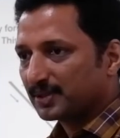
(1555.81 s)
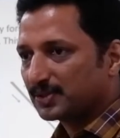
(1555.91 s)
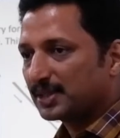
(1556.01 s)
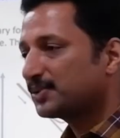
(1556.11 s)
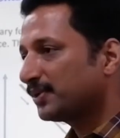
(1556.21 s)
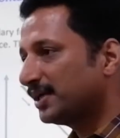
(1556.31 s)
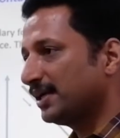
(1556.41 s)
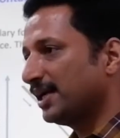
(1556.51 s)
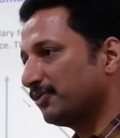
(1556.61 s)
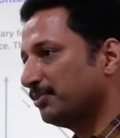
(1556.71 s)
So that's why
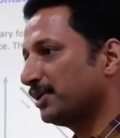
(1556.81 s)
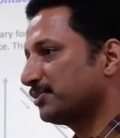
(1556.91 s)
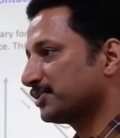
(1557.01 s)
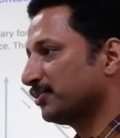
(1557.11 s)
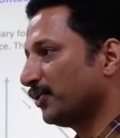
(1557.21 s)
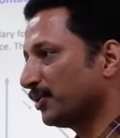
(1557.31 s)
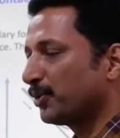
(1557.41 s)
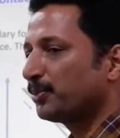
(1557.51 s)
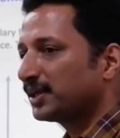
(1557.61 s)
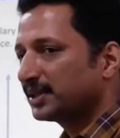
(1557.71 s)
AFM becomes more
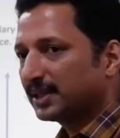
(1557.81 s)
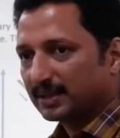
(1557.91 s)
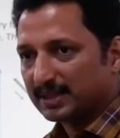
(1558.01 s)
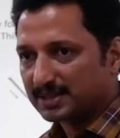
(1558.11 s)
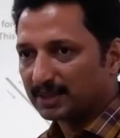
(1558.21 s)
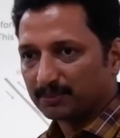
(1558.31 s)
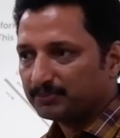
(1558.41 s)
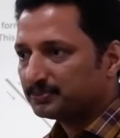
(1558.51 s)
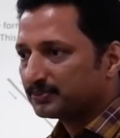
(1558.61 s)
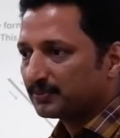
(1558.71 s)
popular than STM.
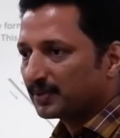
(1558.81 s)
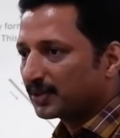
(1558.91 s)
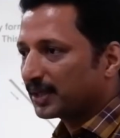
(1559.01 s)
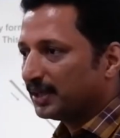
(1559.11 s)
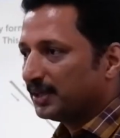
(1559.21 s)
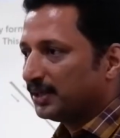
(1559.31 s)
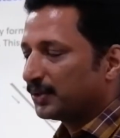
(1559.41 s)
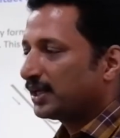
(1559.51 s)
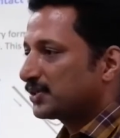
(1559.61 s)
Okay, you can